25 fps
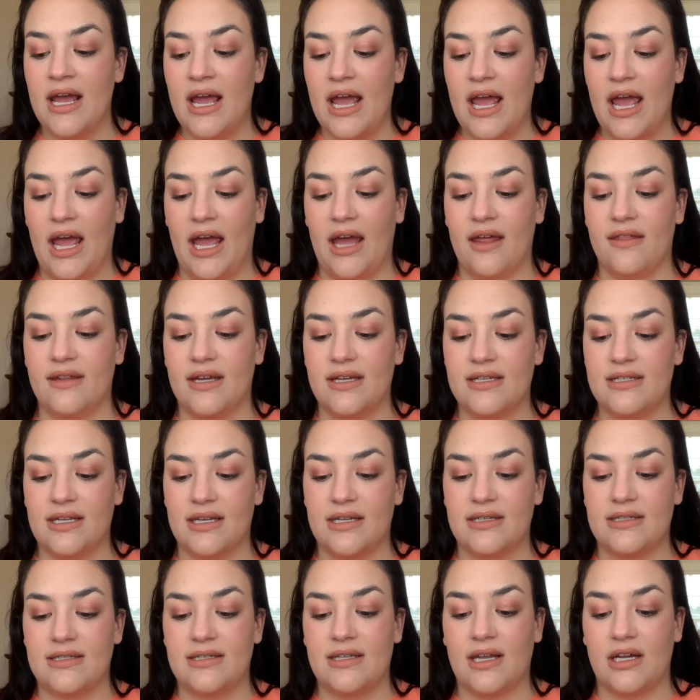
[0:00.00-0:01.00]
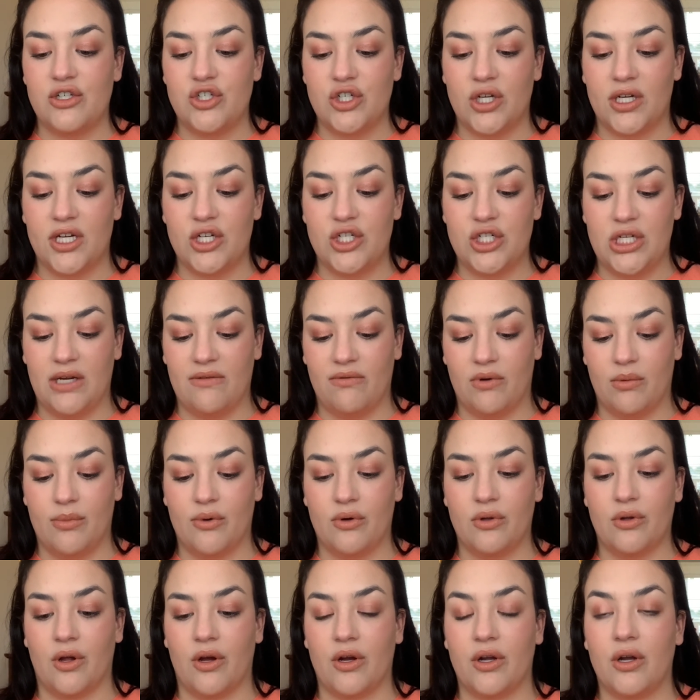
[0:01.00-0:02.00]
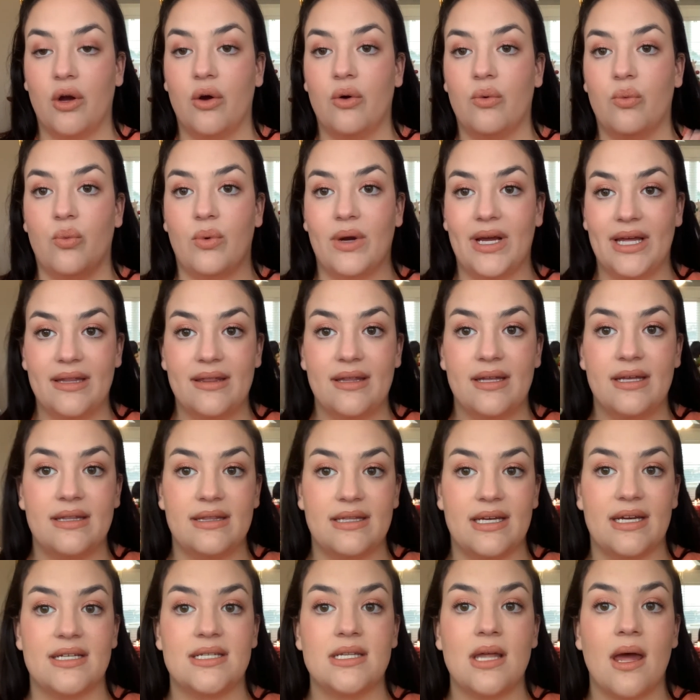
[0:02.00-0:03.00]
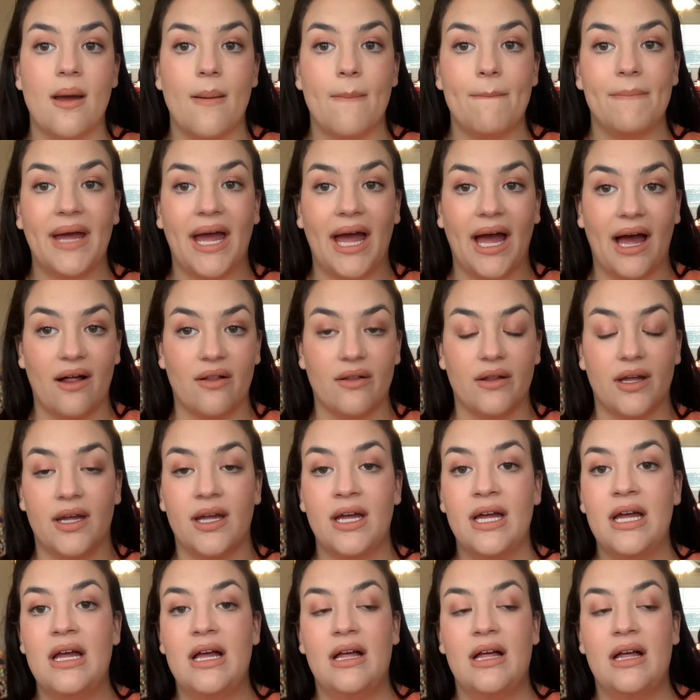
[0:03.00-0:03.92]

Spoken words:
and this is such an achievable look with this palette.